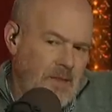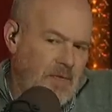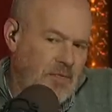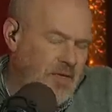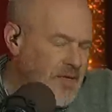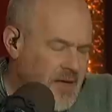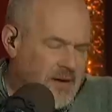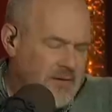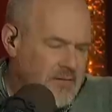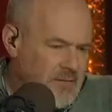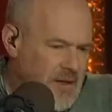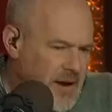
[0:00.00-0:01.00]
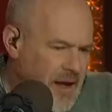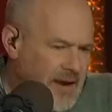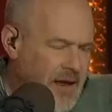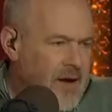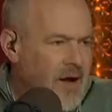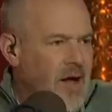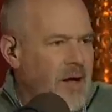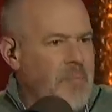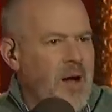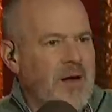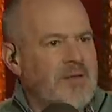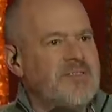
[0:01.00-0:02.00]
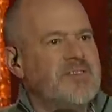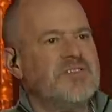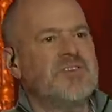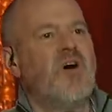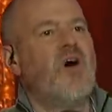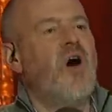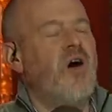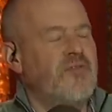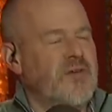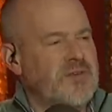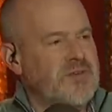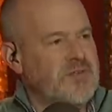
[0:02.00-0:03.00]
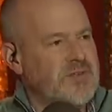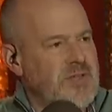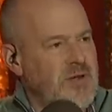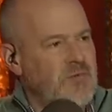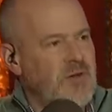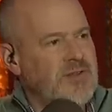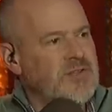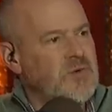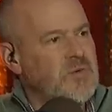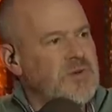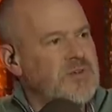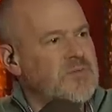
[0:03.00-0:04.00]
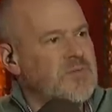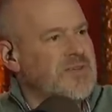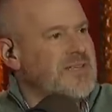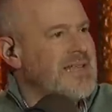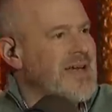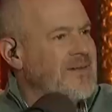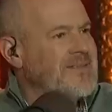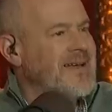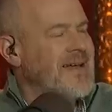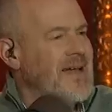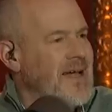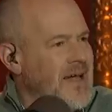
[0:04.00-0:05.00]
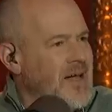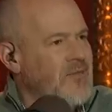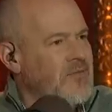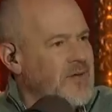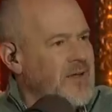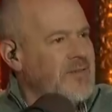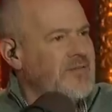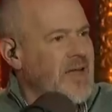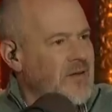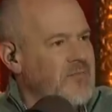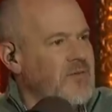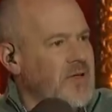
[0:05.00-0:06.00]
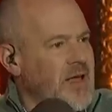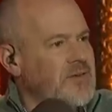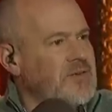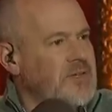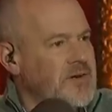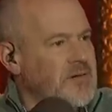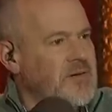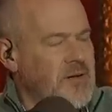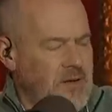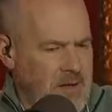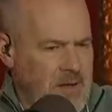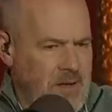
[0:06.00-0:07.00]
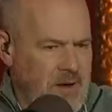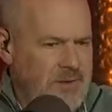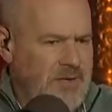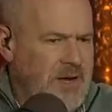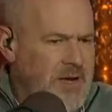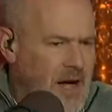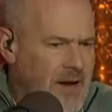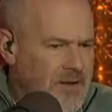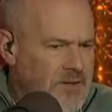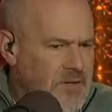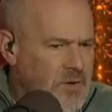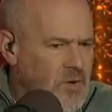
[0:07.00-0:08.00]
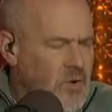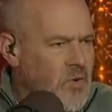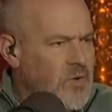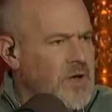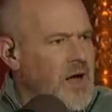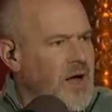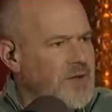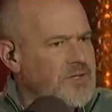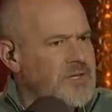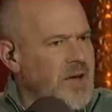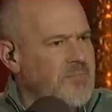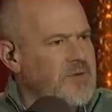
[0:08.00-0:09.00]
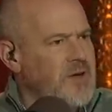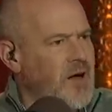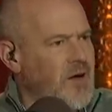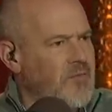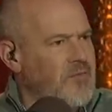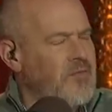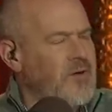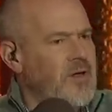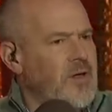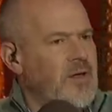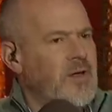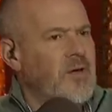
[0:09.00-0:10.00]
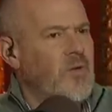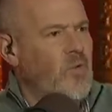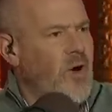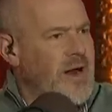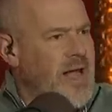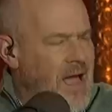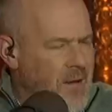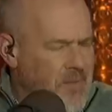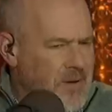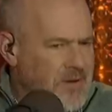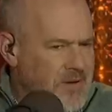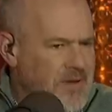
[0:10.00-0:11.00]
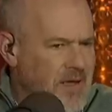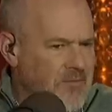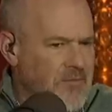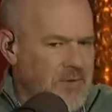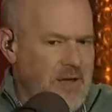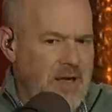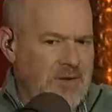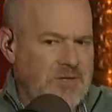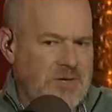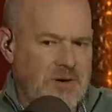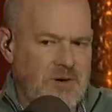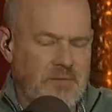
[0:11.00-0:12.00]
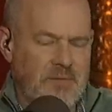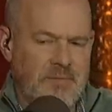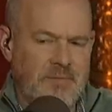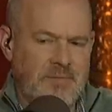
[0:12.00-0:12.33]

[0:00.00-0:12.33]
the thing that that I get hung up on is this office that Russell Wilson was allowed to have in Denver last year, because they got into the whole concept of what happened in Denver last year